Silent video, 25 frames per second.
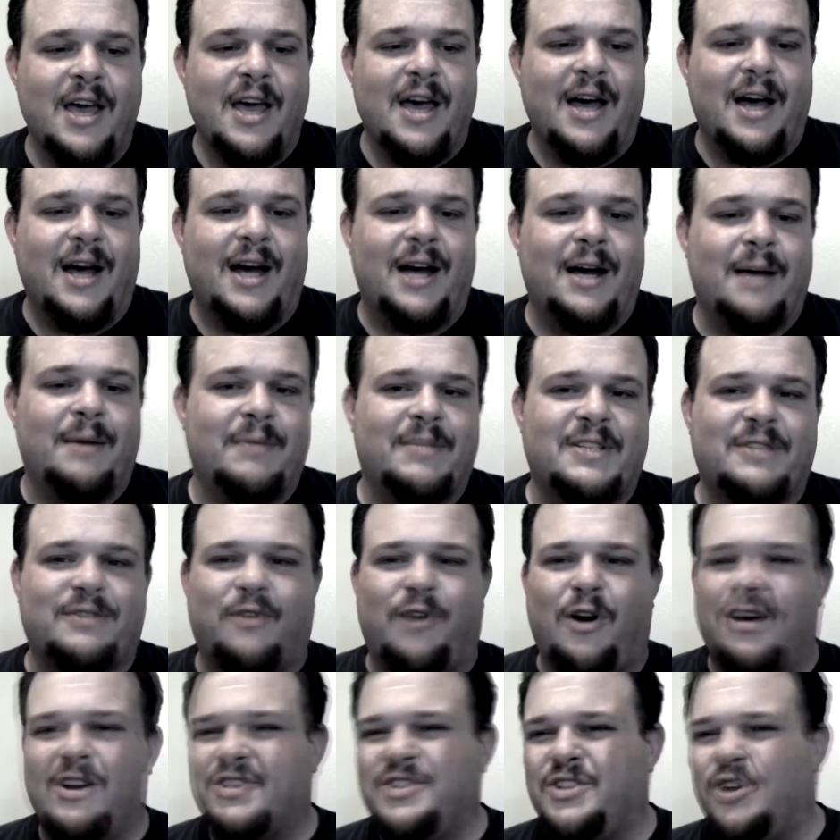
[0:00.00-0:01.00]
Um, as
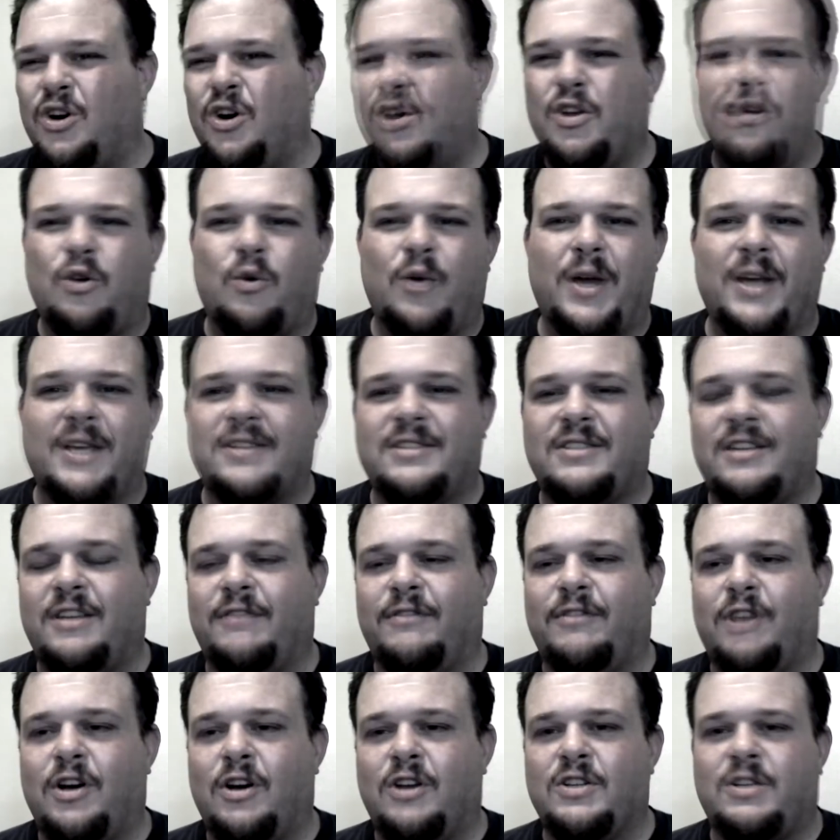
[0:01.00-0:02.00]
far as the earthquake
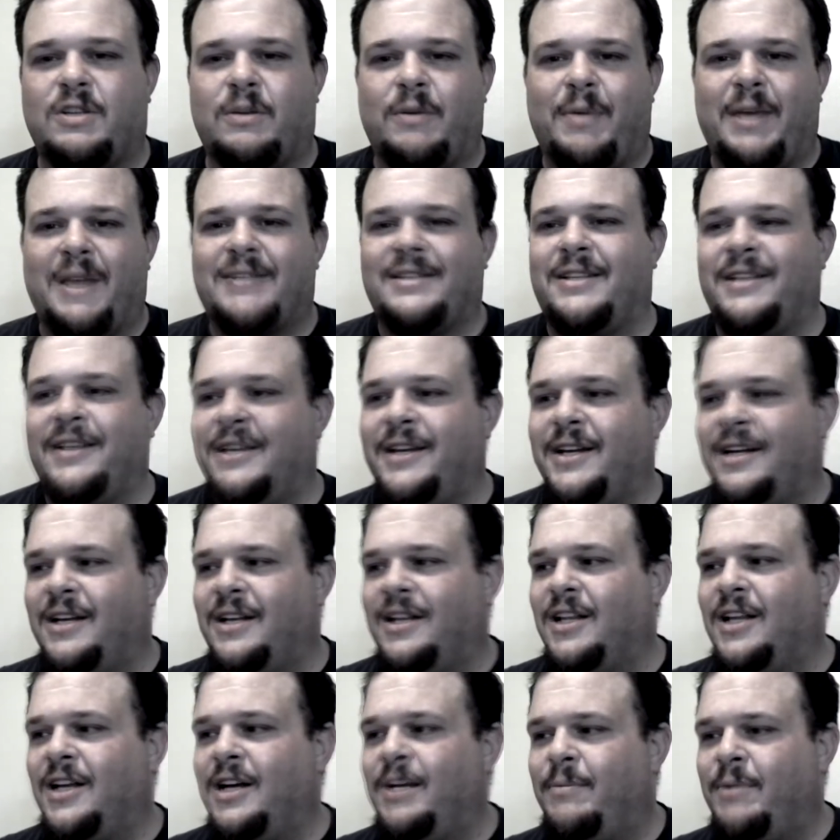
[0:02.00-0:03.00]
stuff goes, they're basically in a
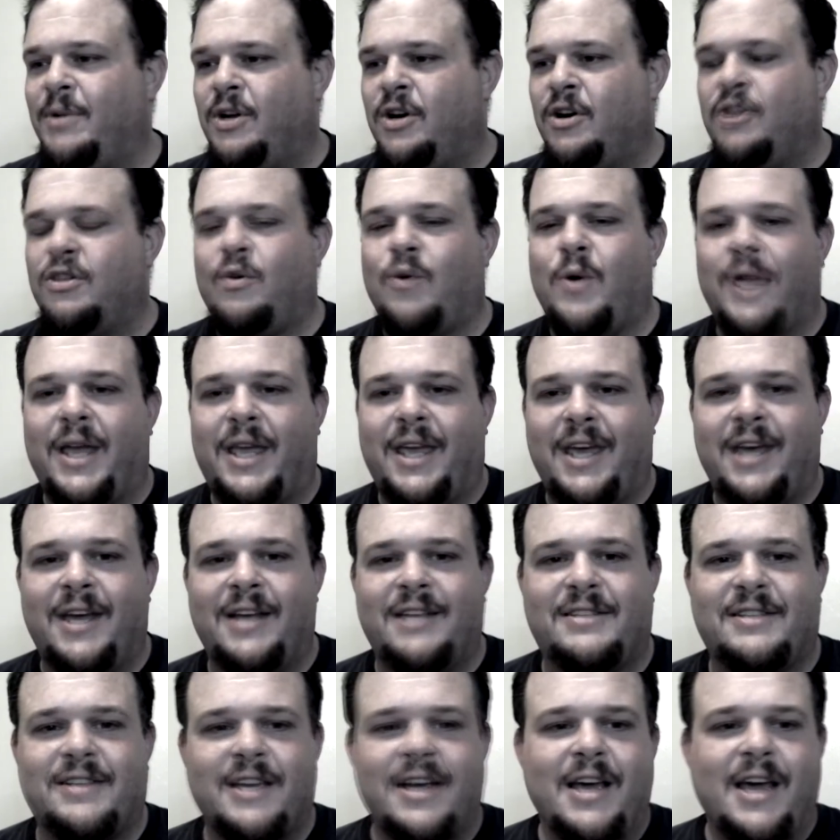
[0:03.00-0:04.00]
club, an earthquake
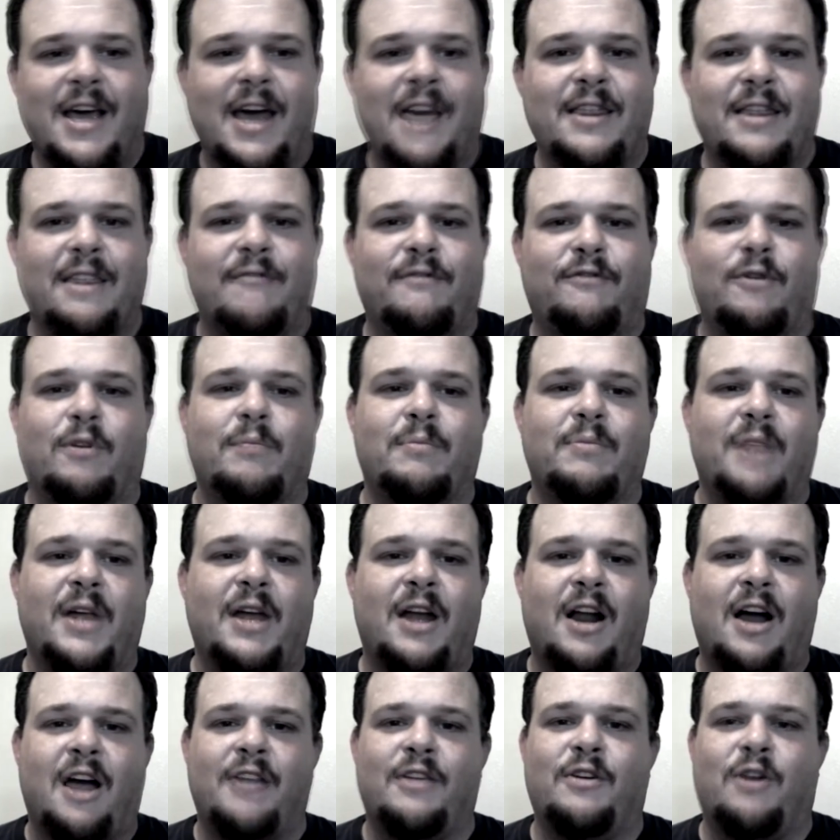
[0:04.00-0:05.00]
hits, and then from
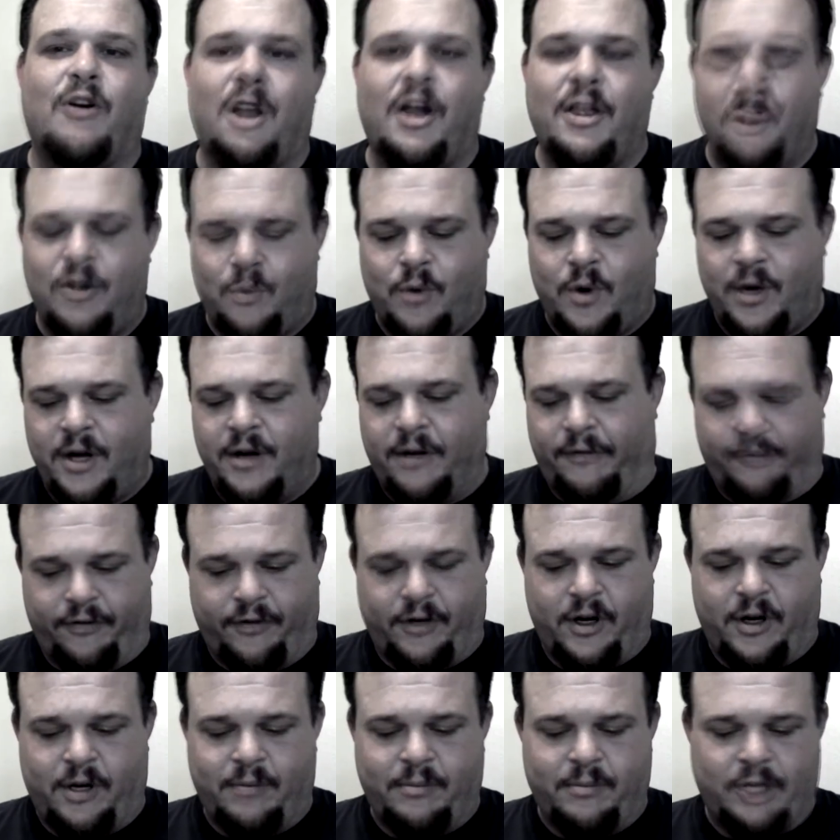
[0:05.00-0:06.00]
then on, they're on the run
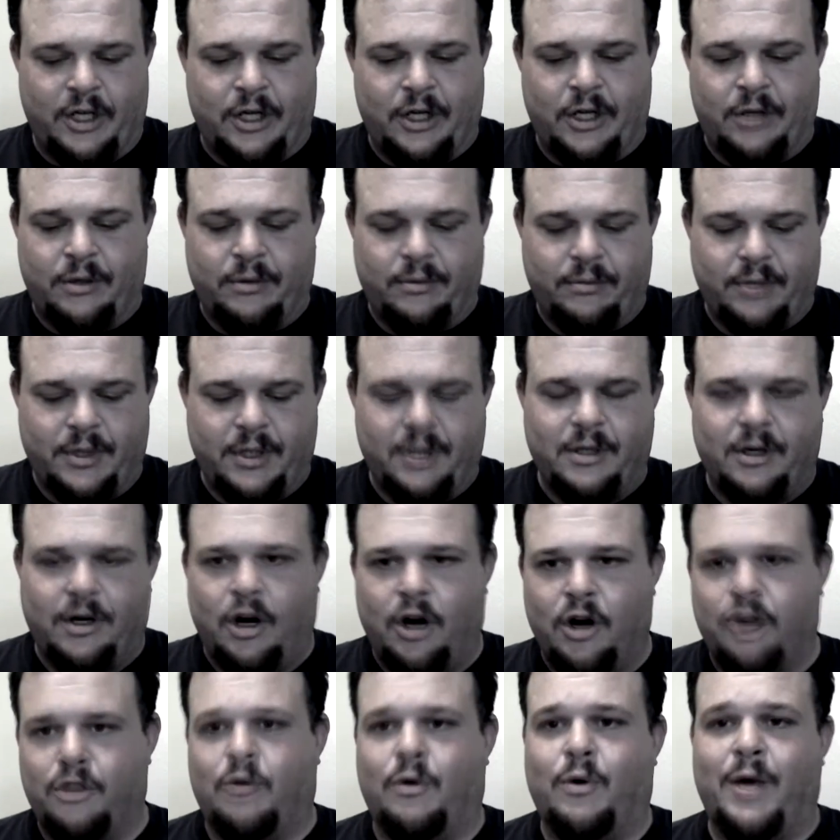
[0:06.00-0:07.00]
from, you know,
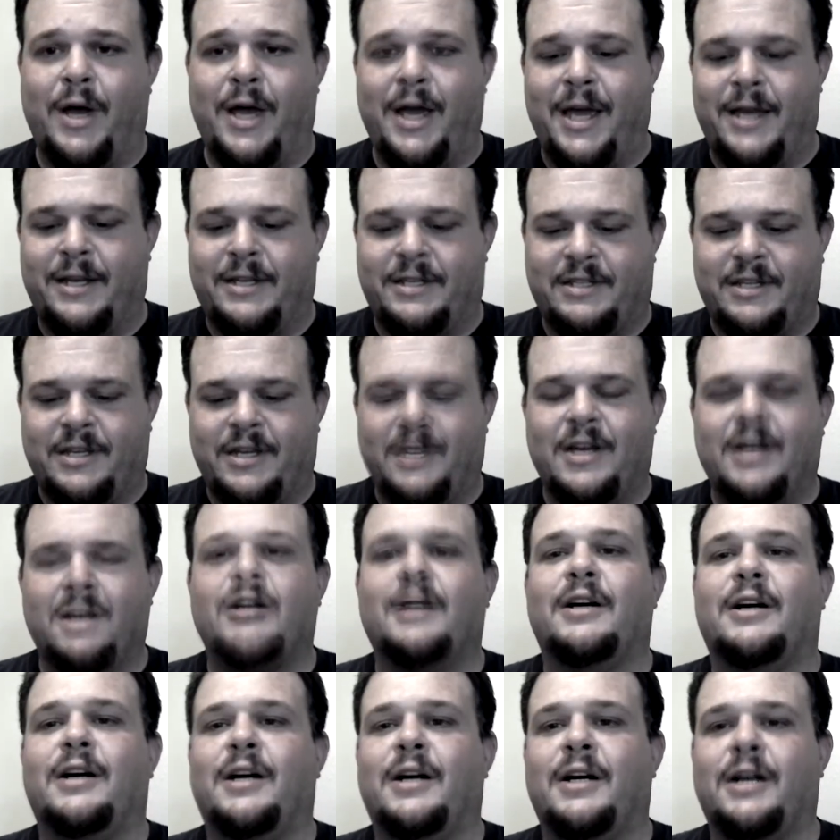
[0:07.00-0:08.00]
earthquakes,
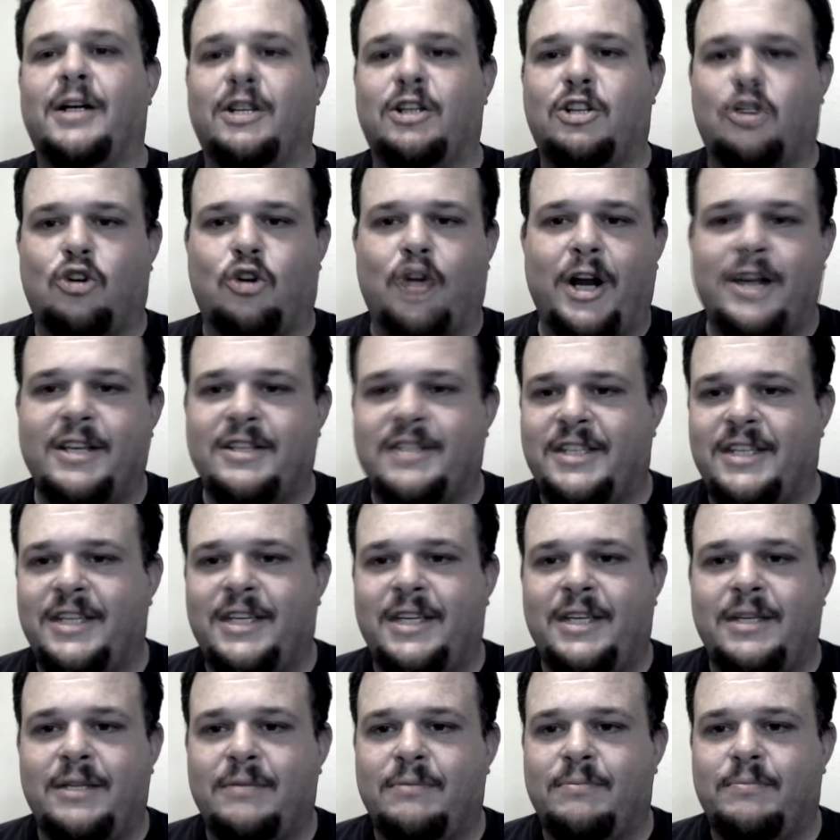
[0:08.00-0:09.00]
Uh,
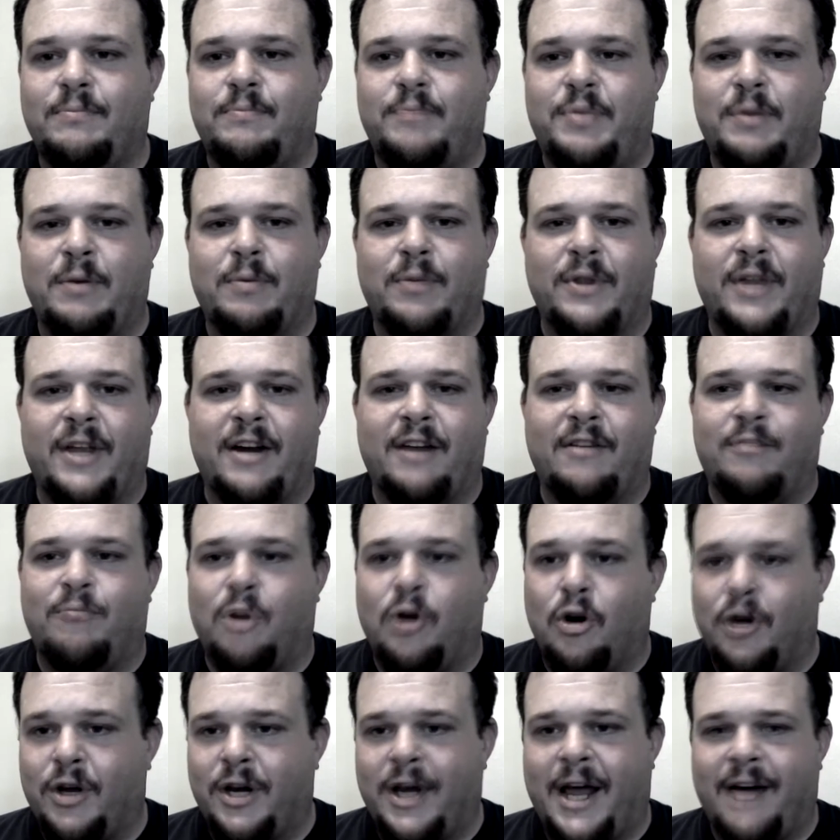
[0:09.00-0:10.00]
crazy people that have
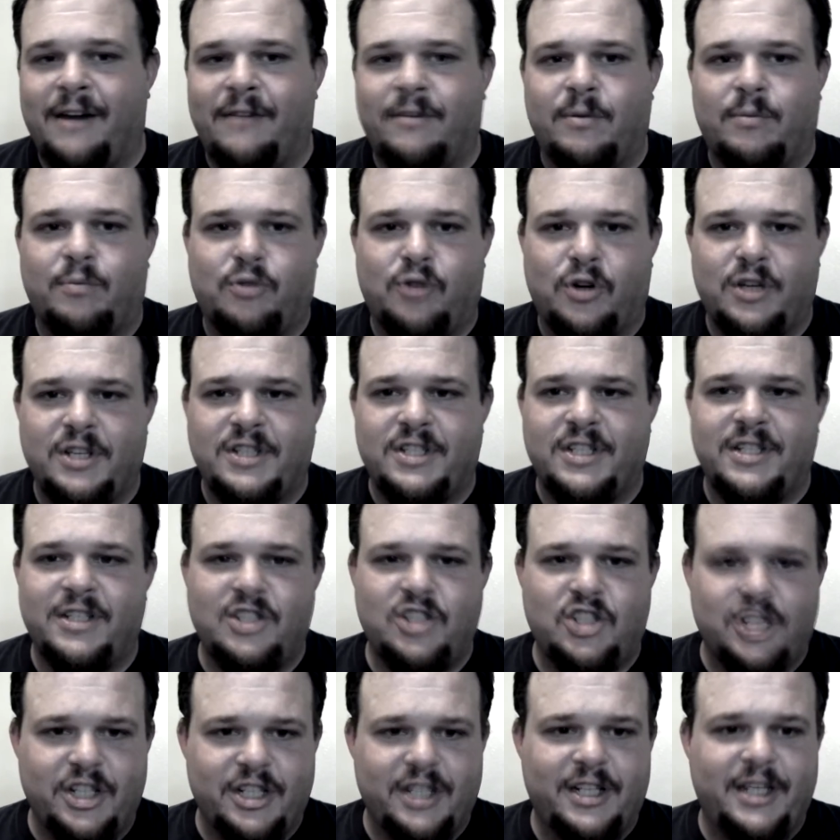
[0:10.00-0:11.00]
broken out of a prison in
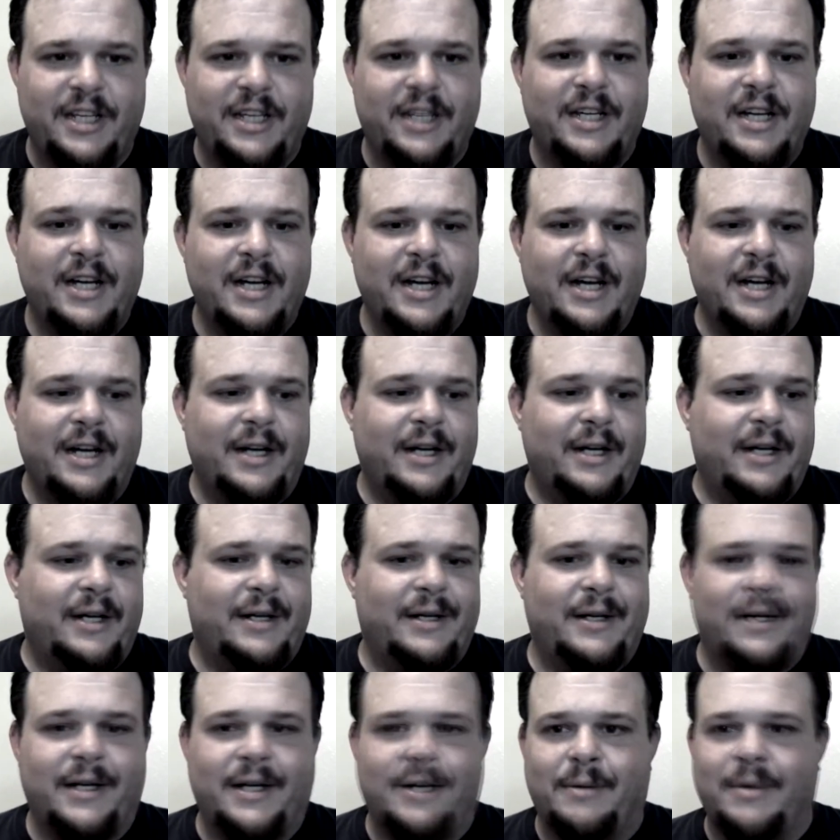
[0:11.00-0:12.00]
Chile,
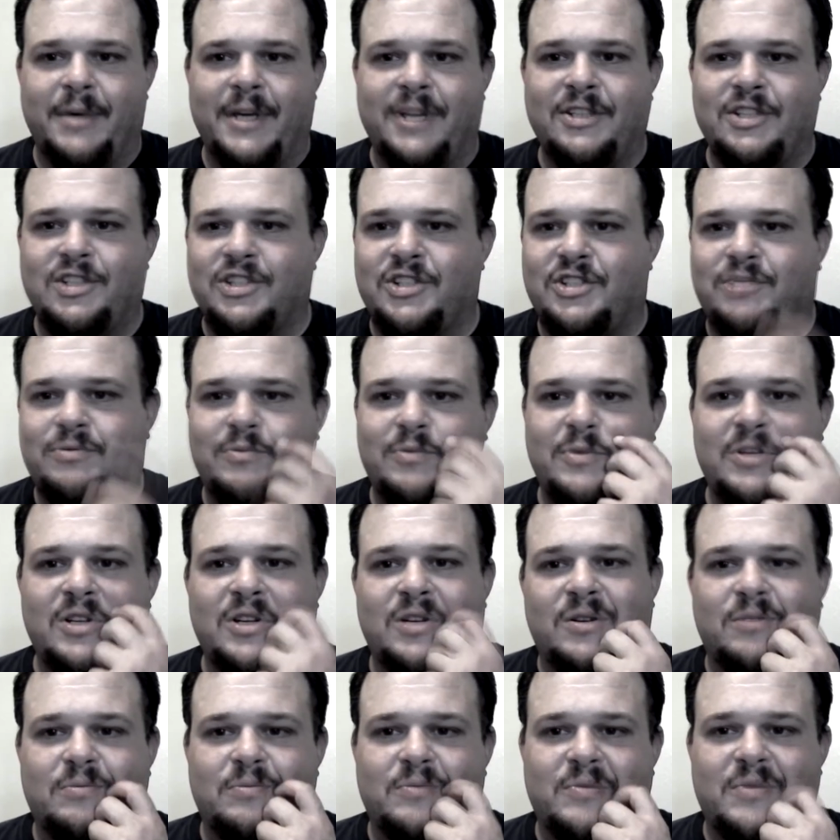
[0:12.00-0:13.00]
um, and just, you
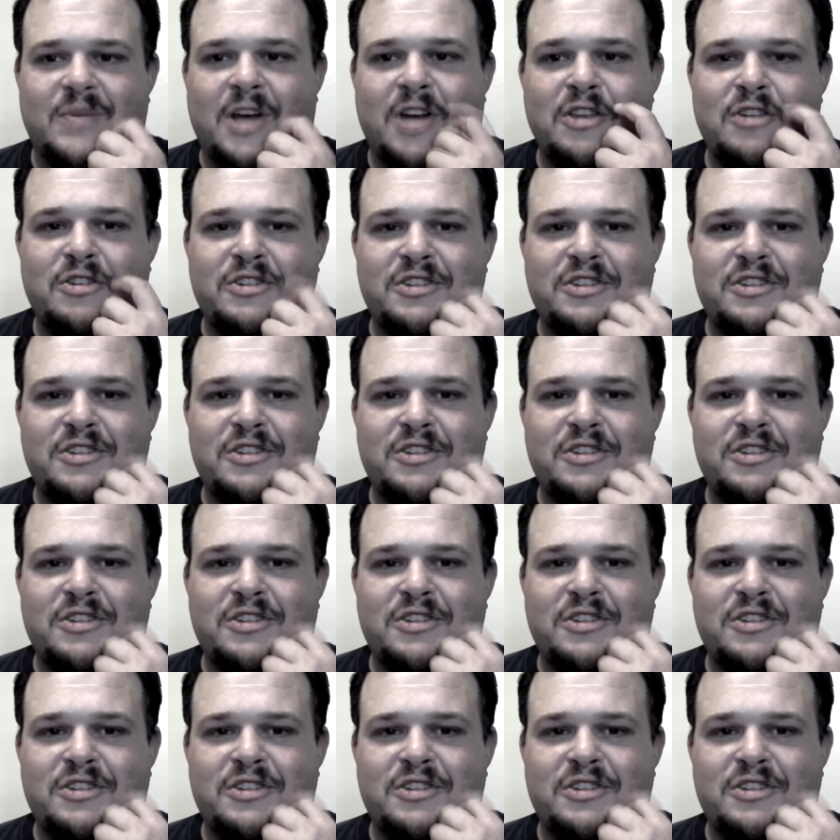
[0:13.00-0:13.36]
know, other